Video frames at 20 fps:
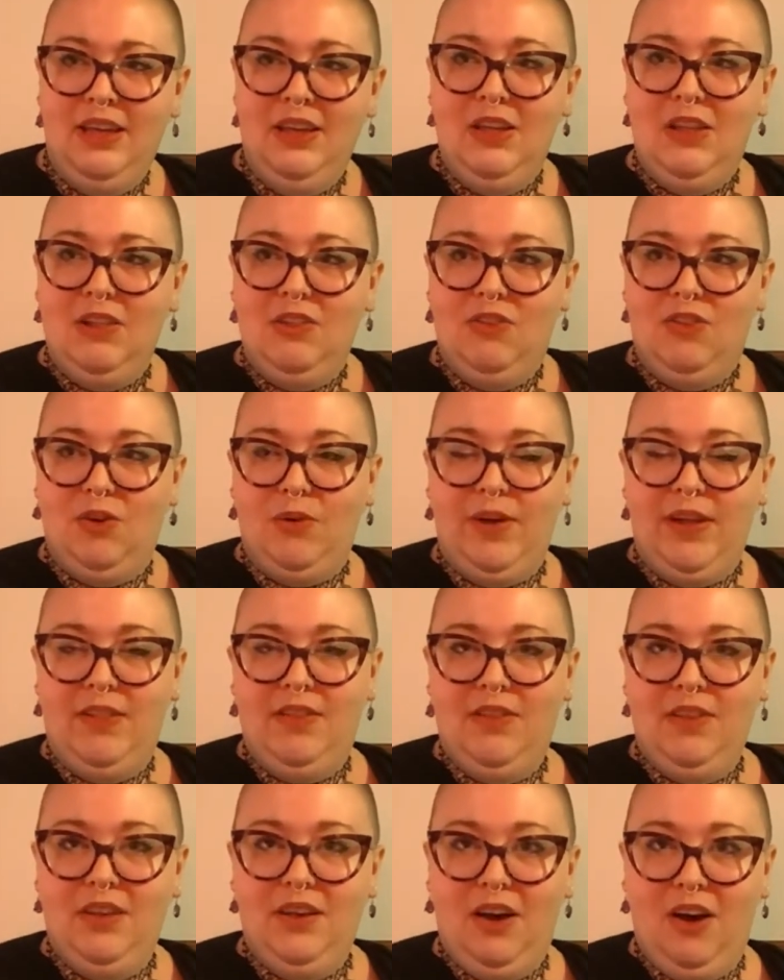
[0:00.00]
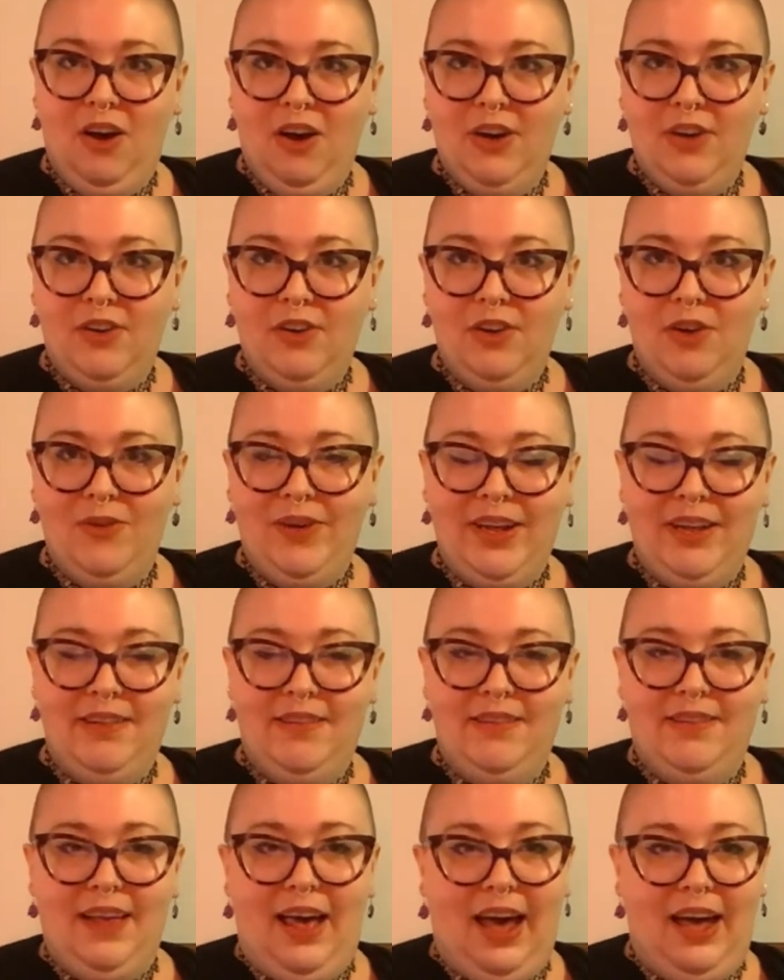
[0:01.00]
So it's hard to know
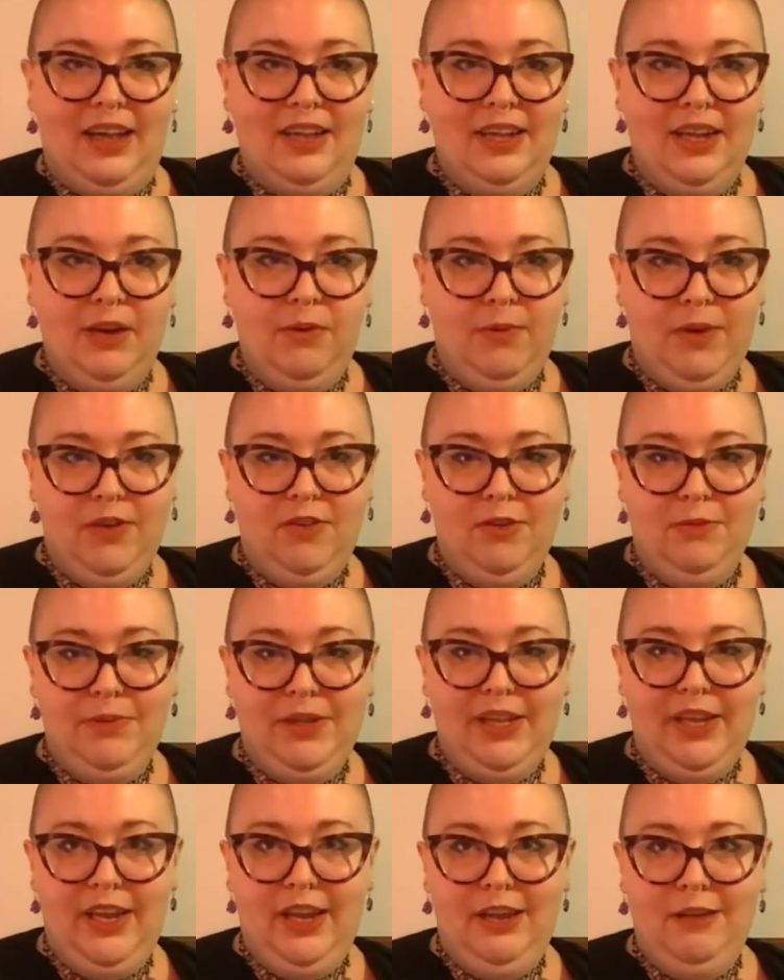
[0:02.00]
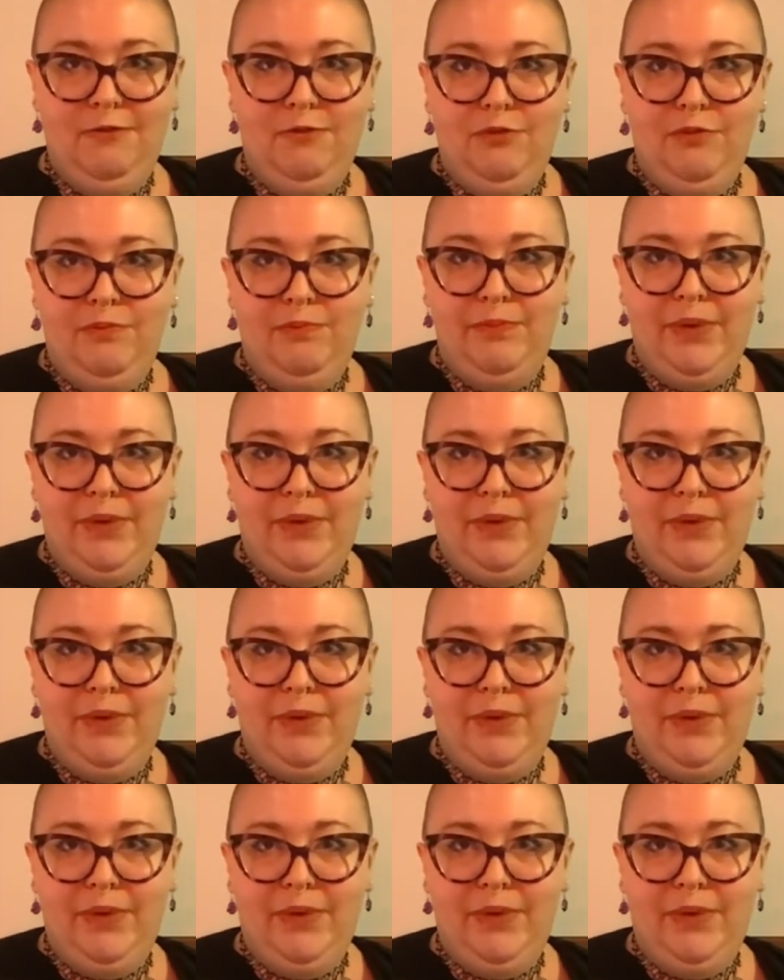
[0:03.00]
exactly what to believe,